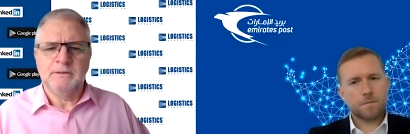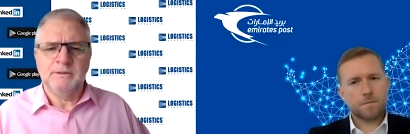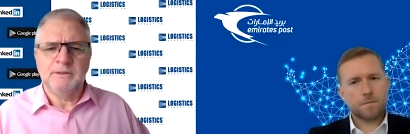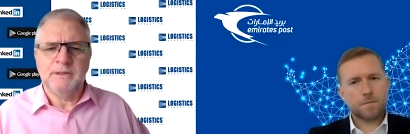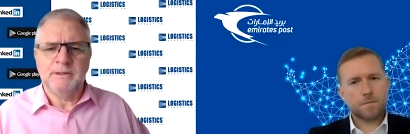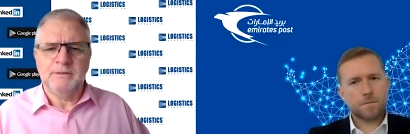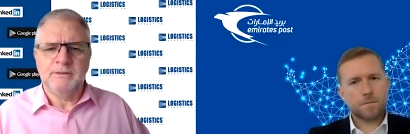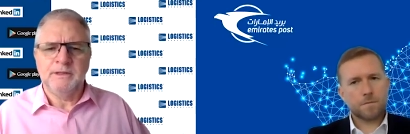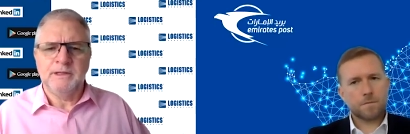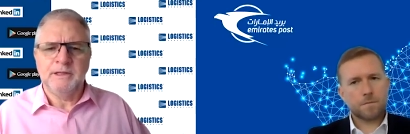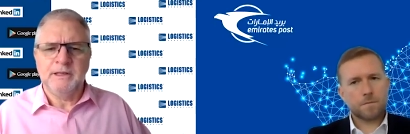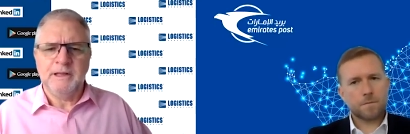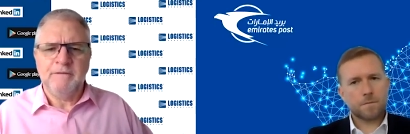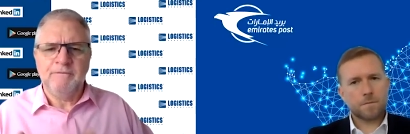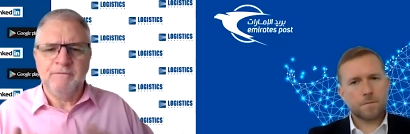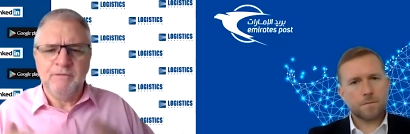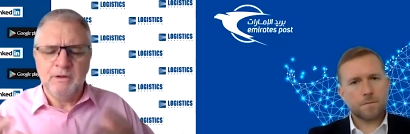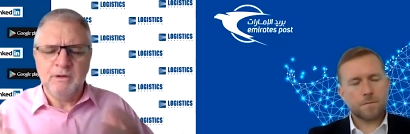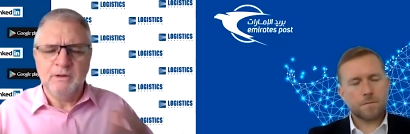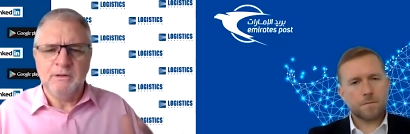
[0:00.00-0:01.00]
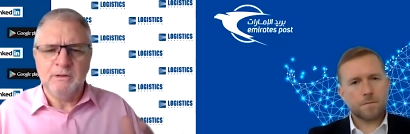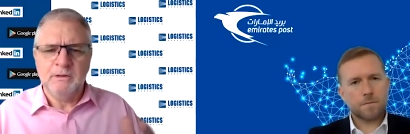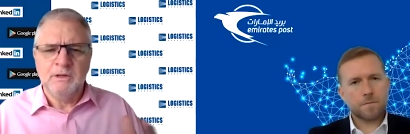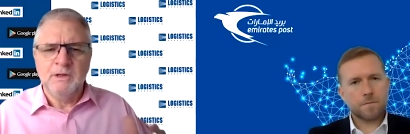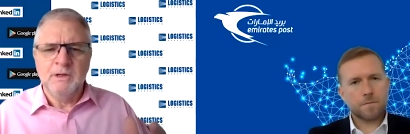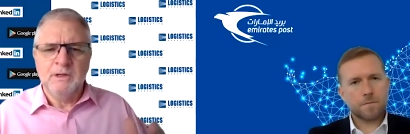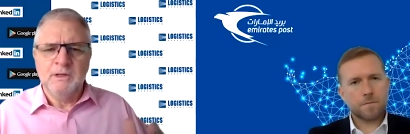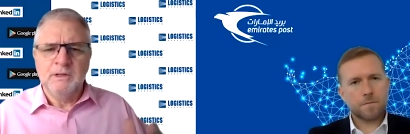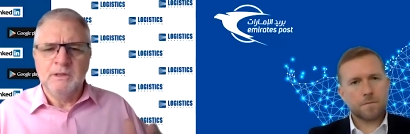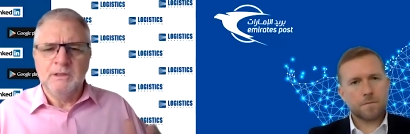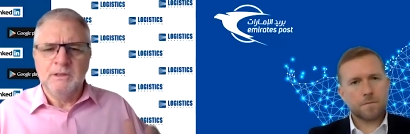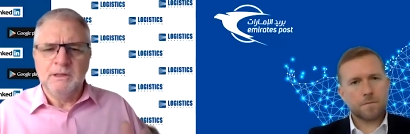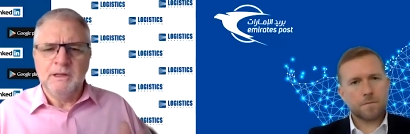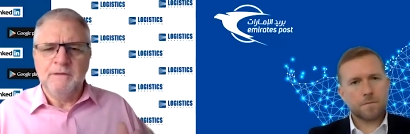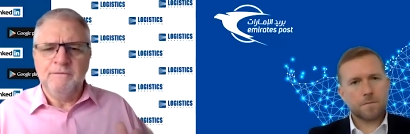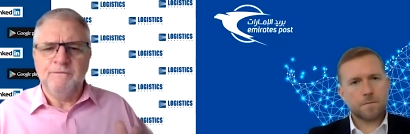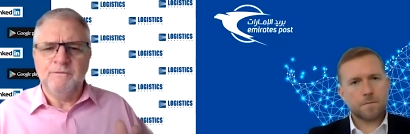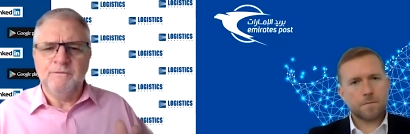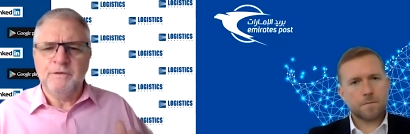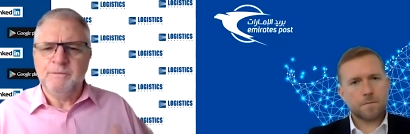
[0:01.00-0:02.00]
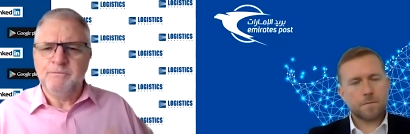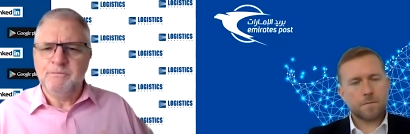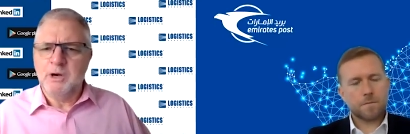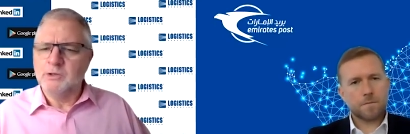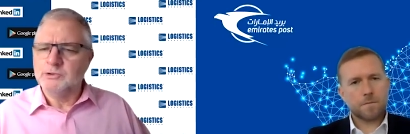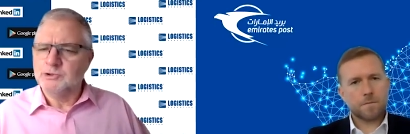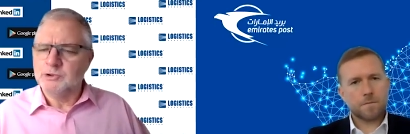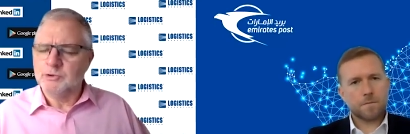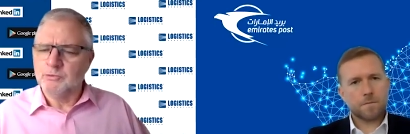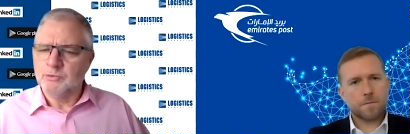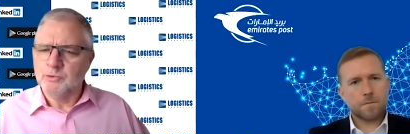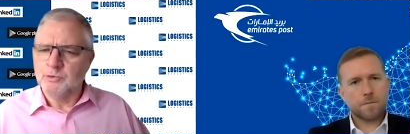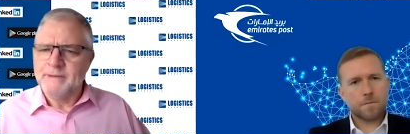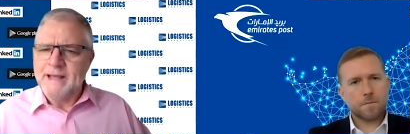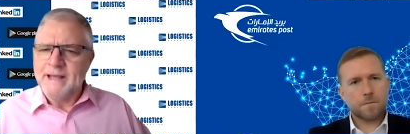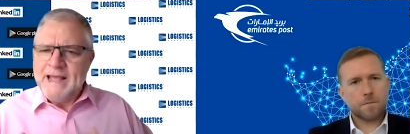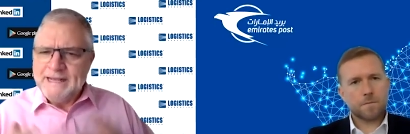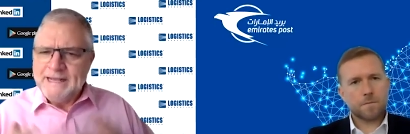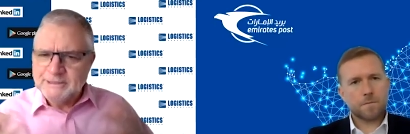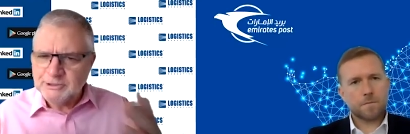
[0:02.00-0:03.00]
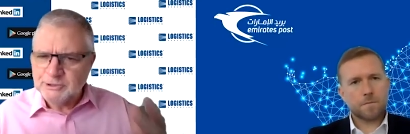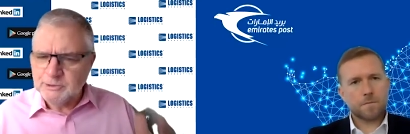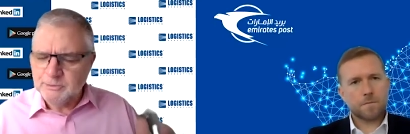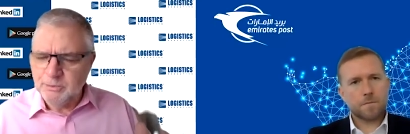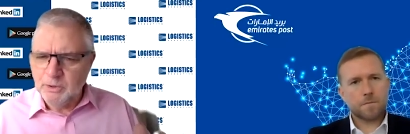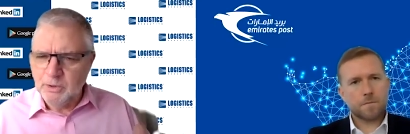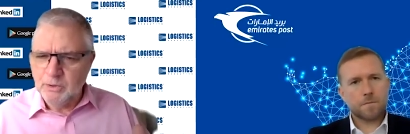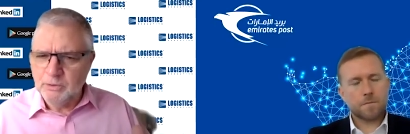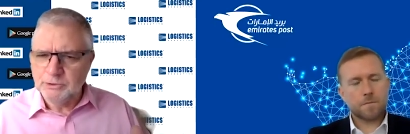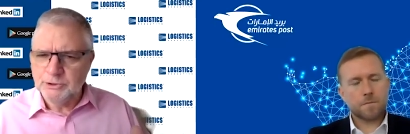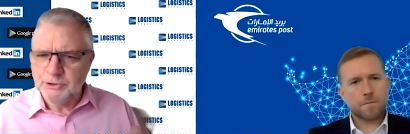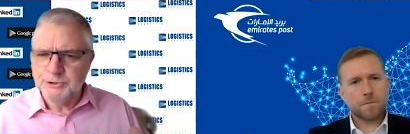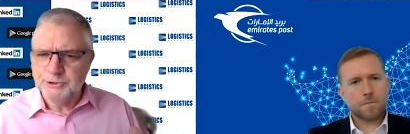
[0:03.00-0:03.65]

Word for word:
Speaker 1: that, that every every postal group has to belong